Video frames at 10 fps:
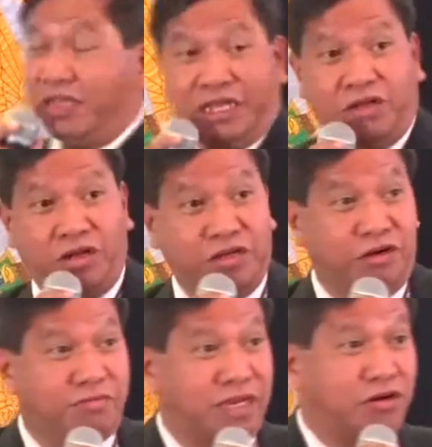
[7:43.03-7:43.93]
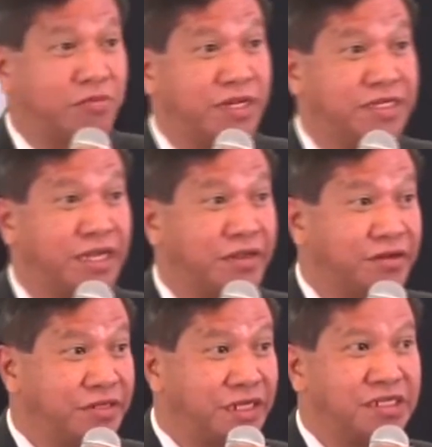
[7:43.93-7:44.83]
a technology called microbial
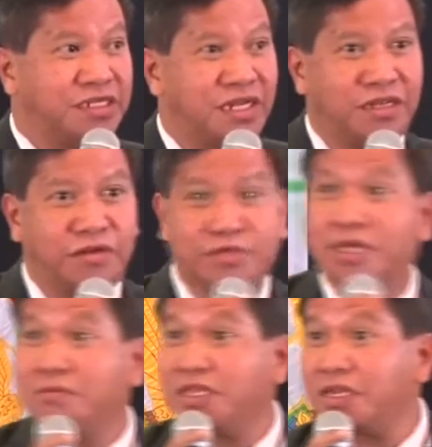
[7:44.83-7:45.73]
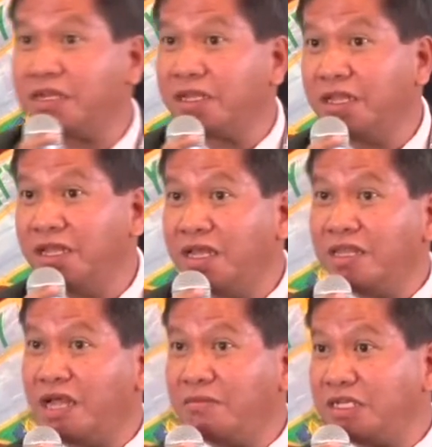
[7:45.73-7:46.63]
cellulose. It's a cellulosic material,
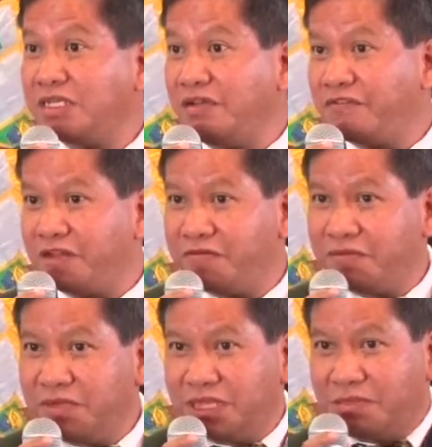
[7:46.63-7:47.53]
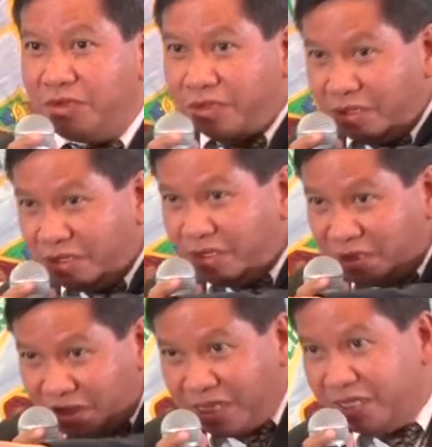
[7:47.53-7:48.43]
not much different from the
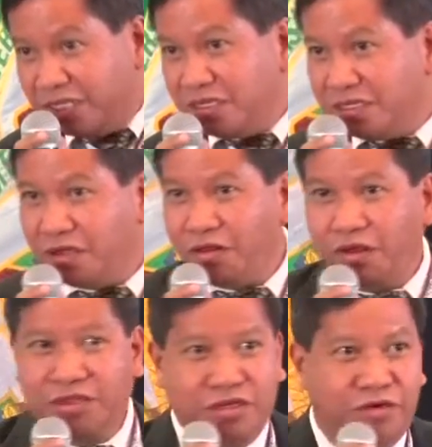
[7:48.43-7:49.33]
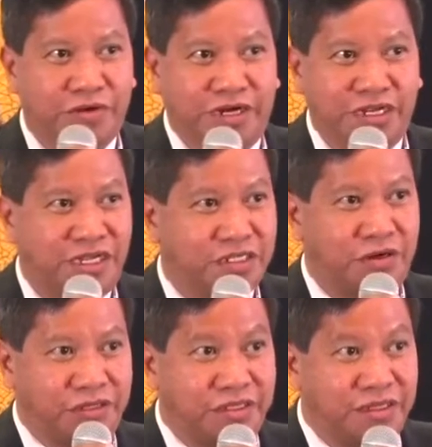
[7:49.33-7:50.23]
table and the, the cloth that you're wearing. It's
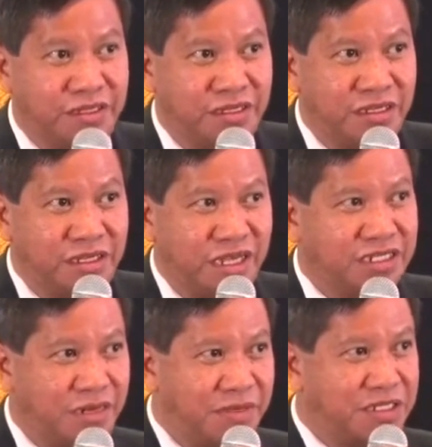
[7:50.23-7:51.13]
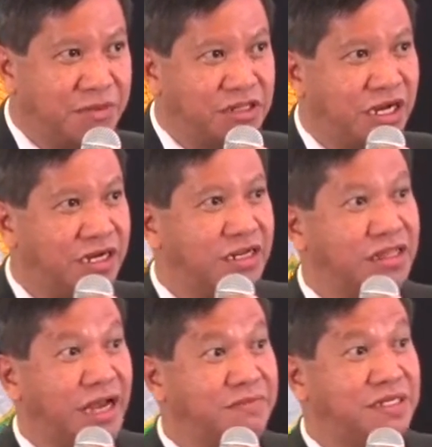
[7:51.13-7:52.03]
cotton, except it's about 100
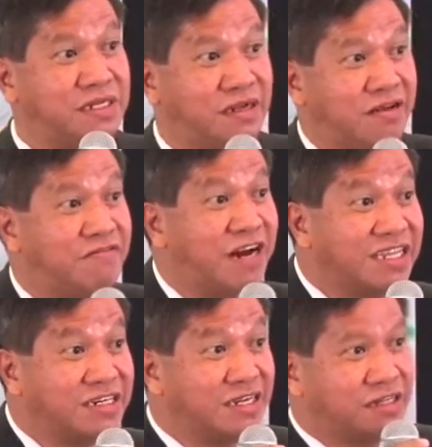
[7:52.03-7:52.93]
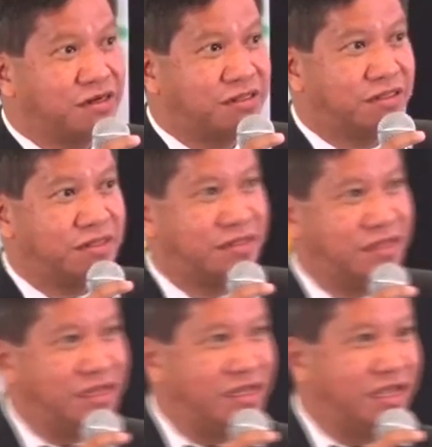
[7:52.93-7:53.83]
times finer than
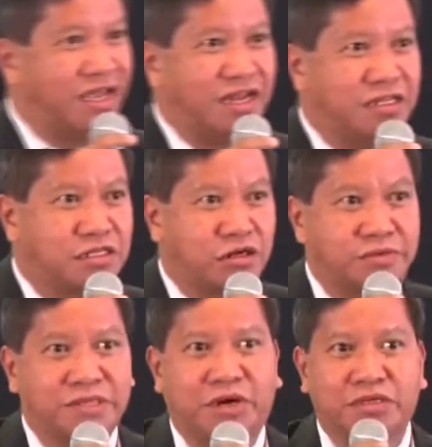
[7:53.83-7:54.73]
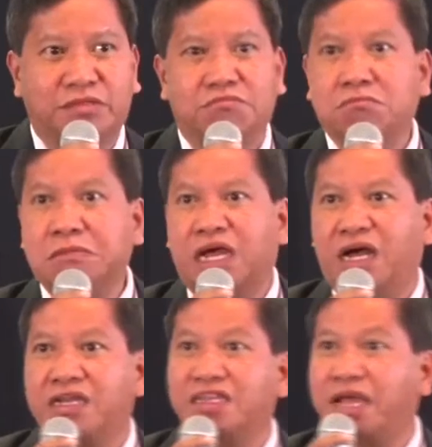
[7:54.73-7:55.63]
cotton, and it absorbs about
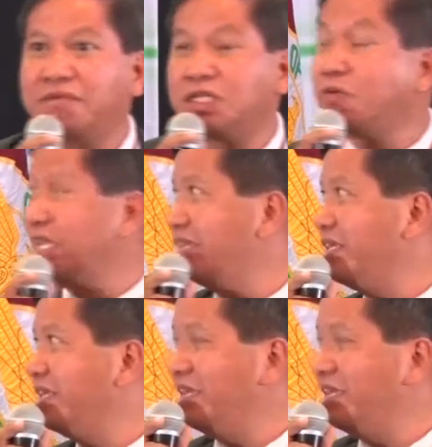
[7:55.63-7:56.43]
100 times its weight.